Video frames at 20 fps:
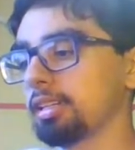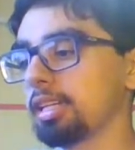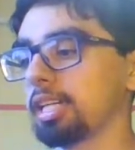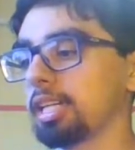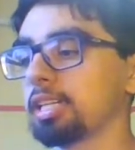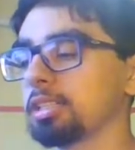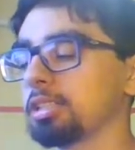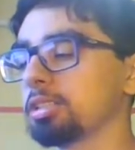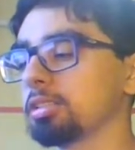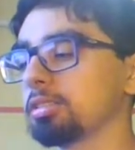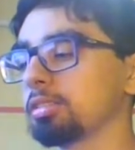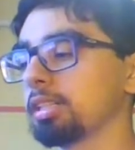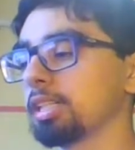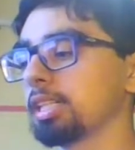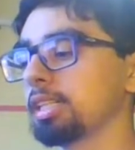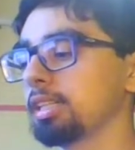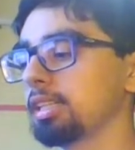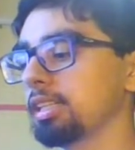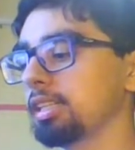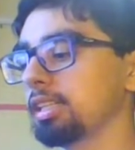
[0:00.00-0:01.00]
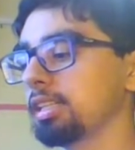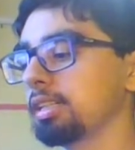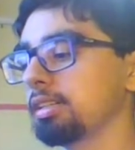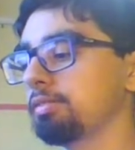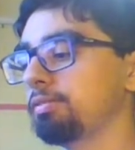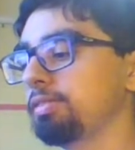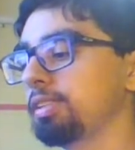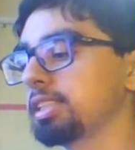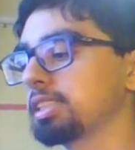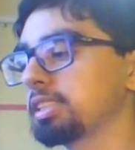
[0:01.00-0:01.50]
I can join
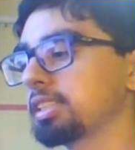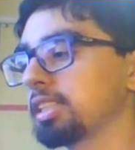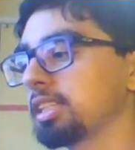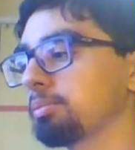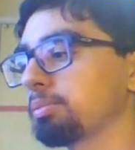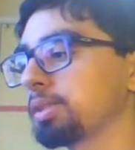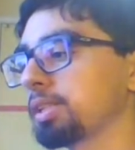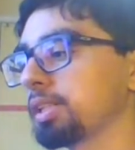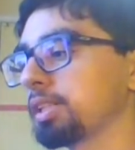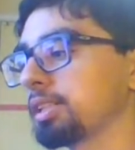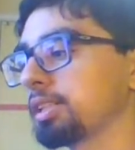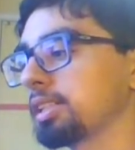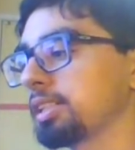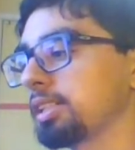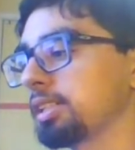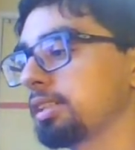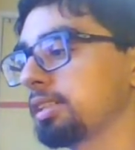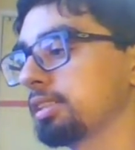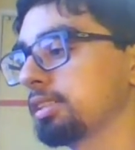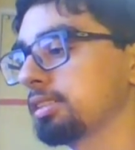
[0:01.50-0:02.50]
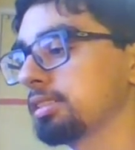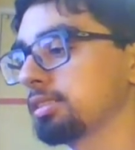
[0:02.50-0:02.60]
the 5th scale brotherhood.